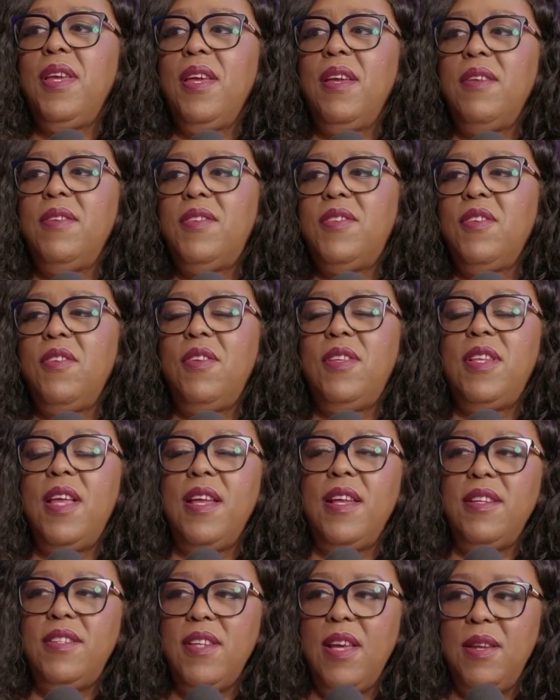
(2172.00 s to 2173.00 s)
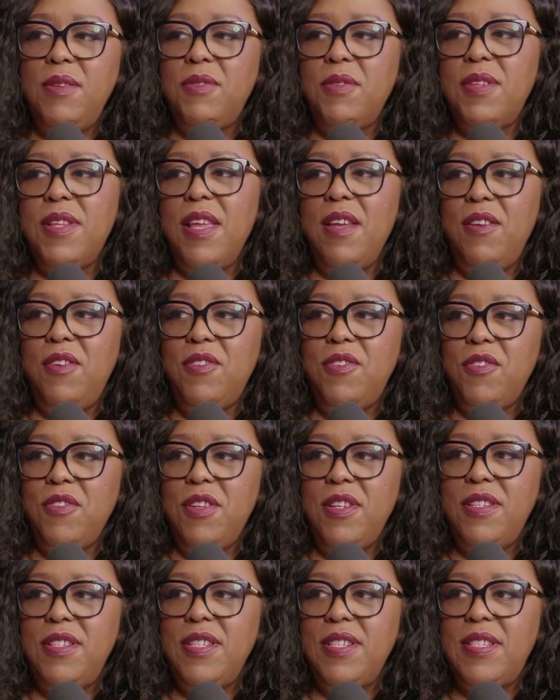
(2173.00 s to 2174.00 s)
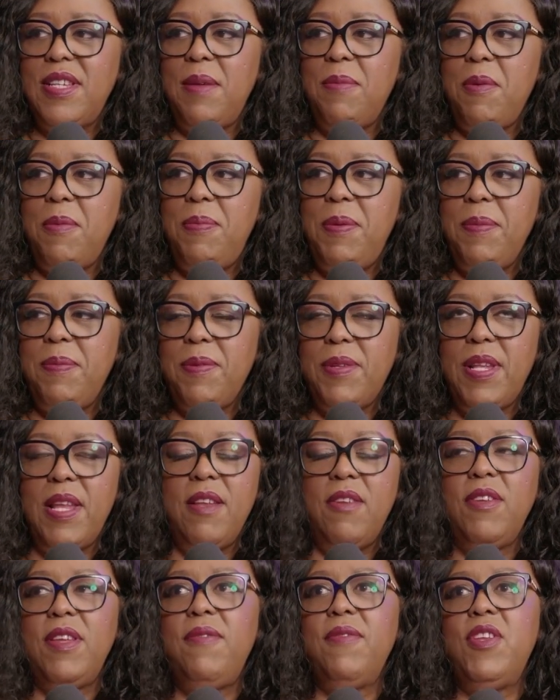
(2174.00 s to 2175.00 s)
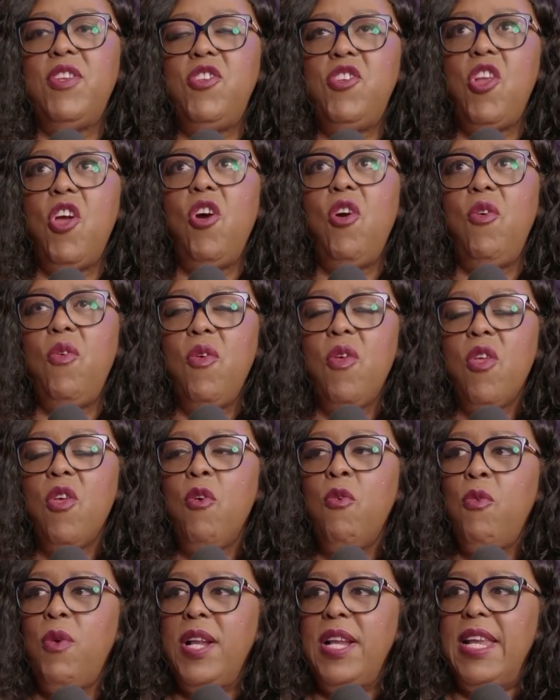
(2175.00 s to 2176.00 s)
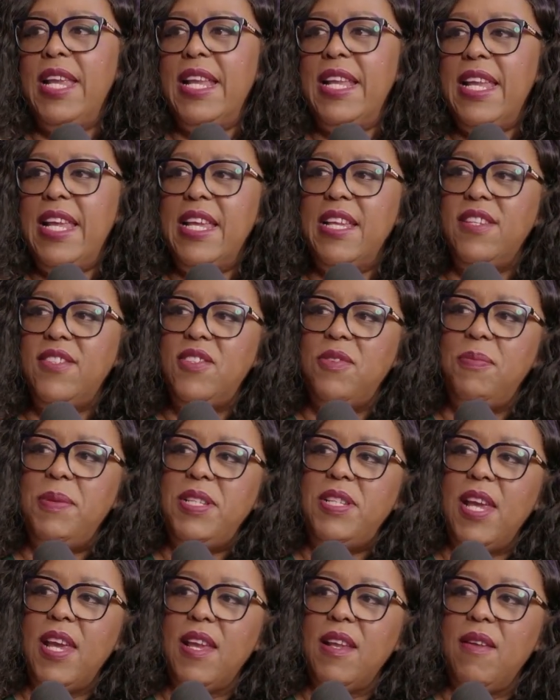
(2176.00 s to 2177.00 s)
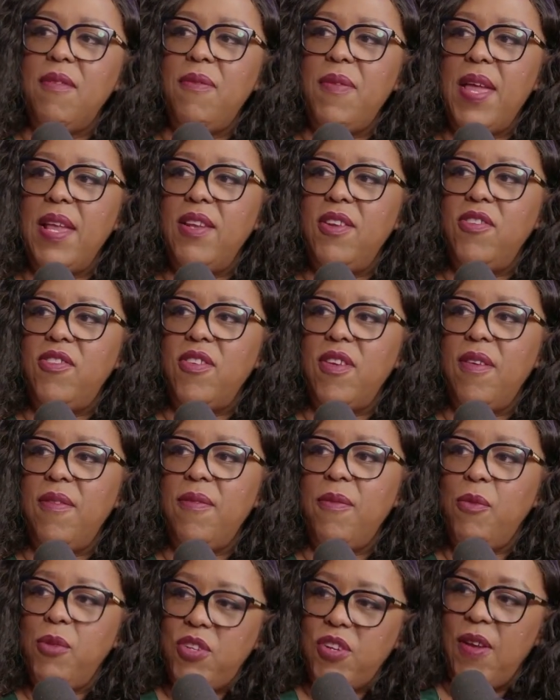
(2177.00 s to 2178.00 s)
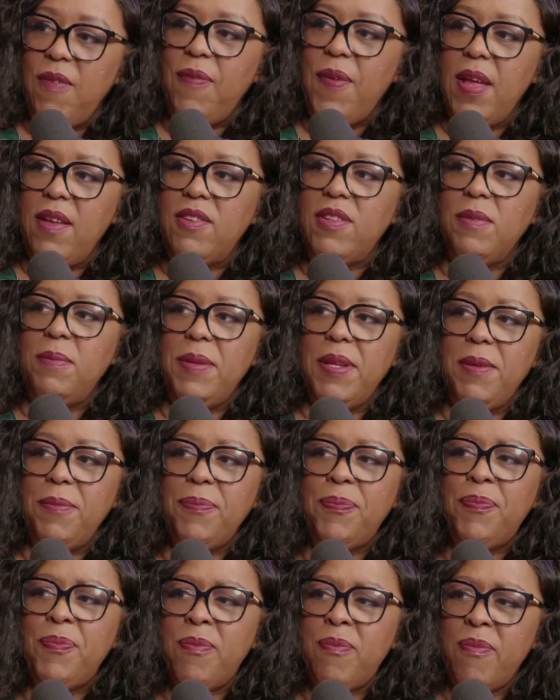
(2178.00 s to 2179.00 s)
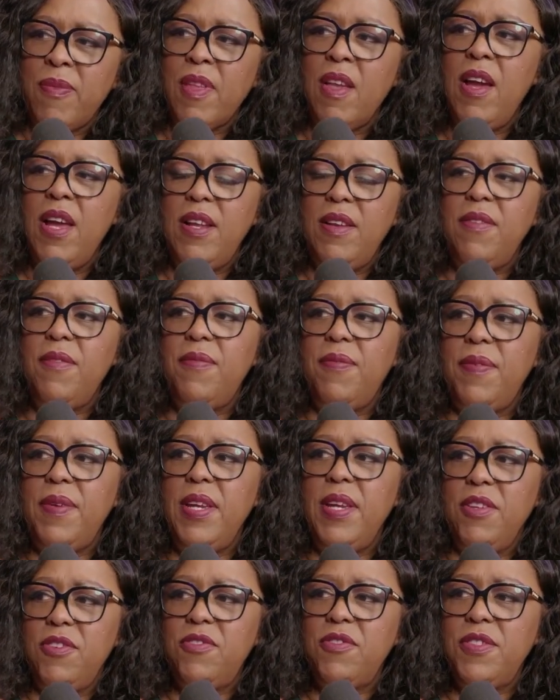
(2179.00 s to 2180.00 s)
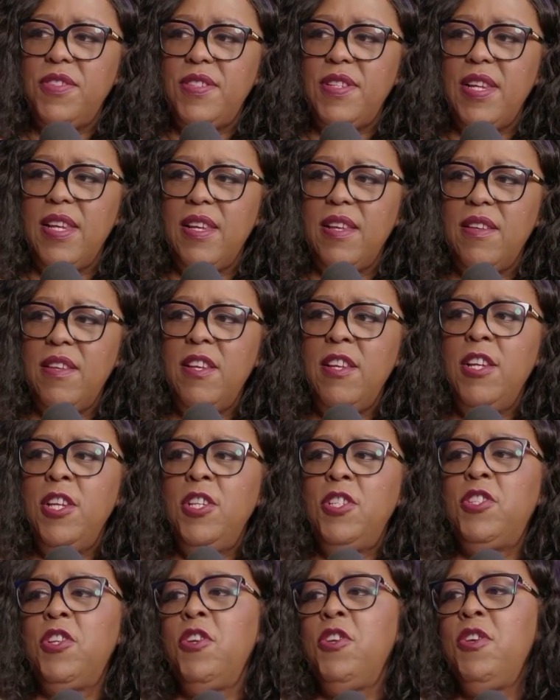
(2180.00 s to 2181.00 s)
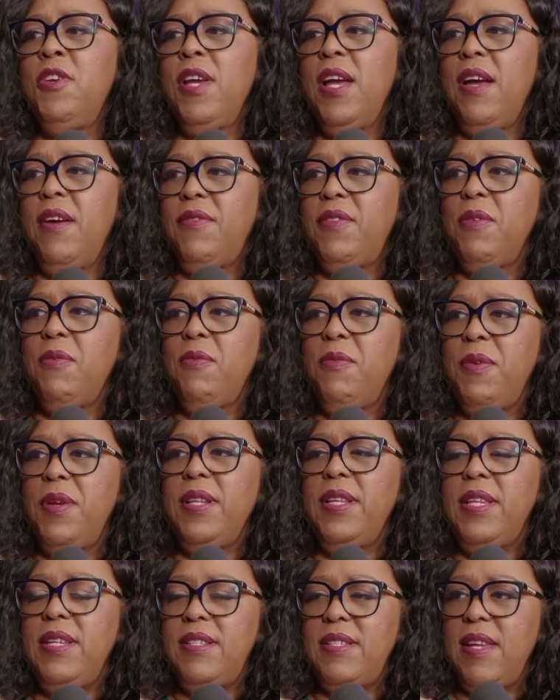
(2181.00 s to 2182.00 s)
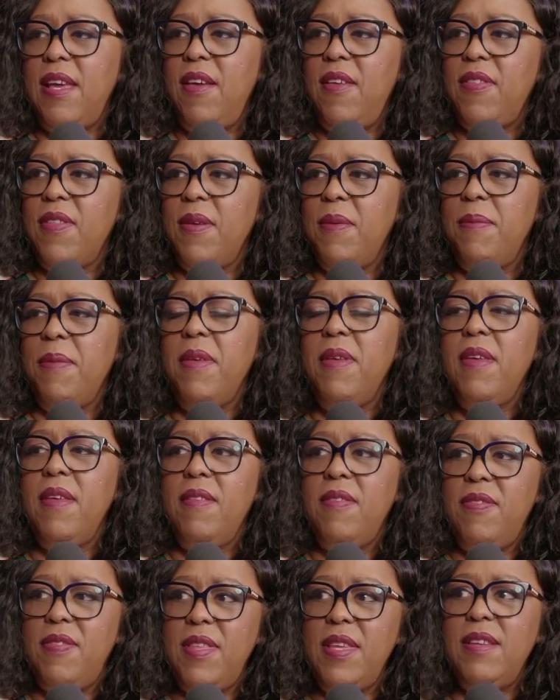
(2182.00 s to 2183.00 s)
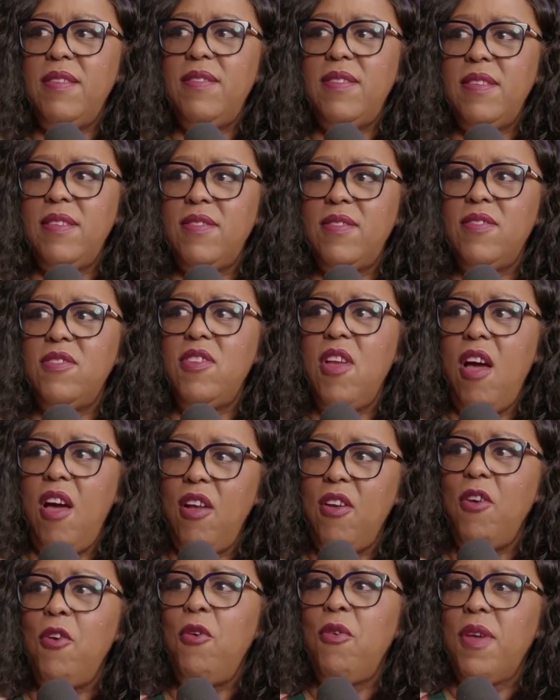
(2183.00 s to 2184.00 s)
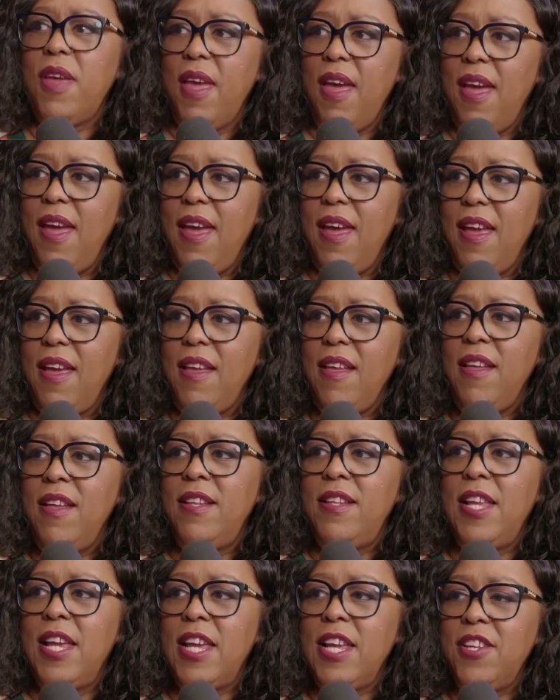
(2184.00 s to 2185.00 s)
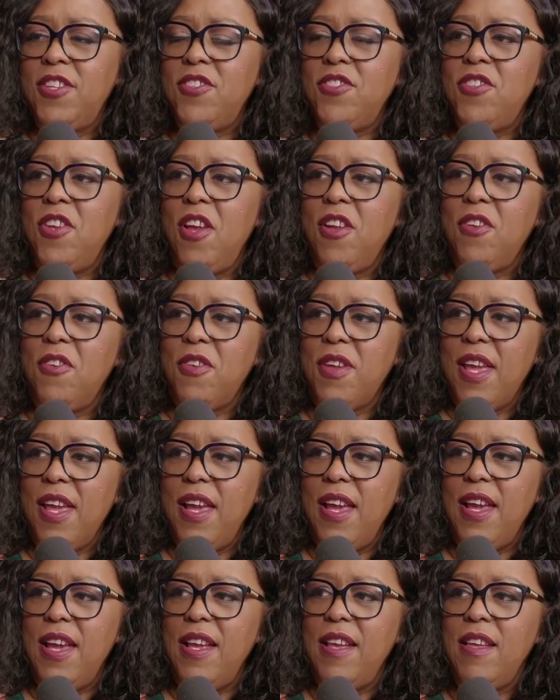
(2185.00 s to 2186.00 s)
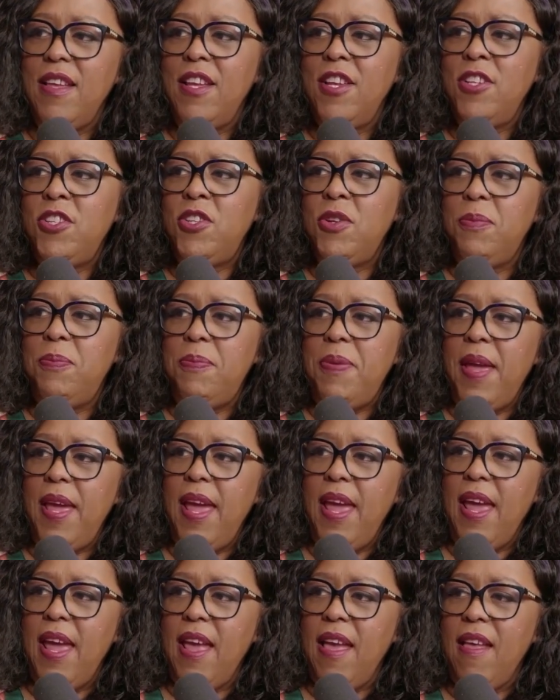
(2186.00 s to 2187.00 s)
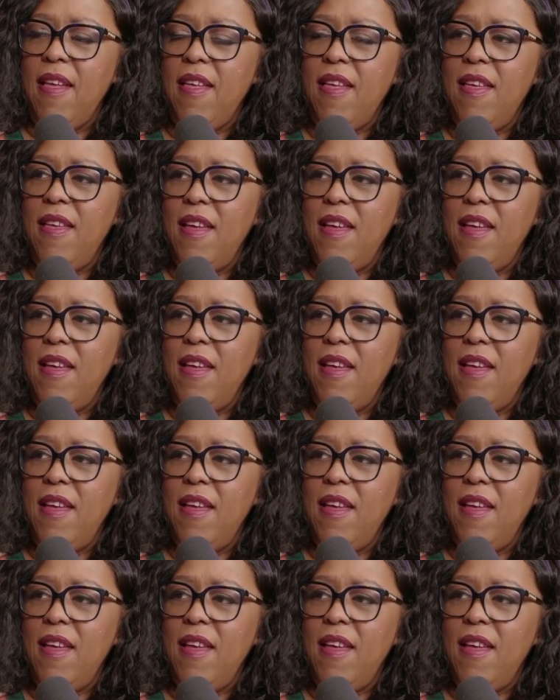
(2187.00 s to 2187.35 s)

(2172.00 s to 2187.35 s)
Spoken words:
a lot of times with elder and disabled people, they don't even know what it is to be taken advantage of, which I found to be kind of interesting. So you have to really tell them, this is not okay. Like, it's not okay to pay